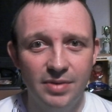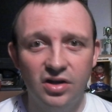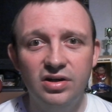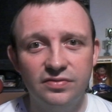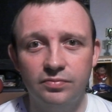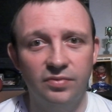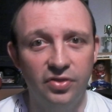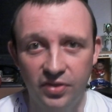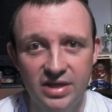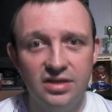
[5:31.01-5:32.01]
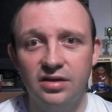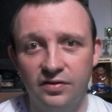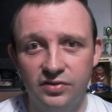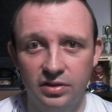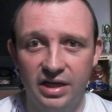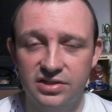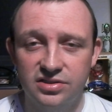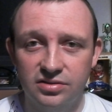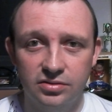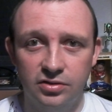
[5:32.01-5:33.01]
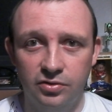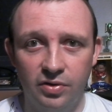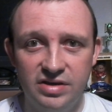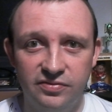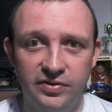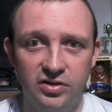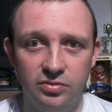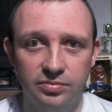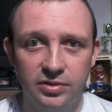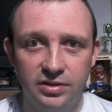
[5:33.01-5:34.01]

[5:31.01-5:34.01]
I can't even think of the last great film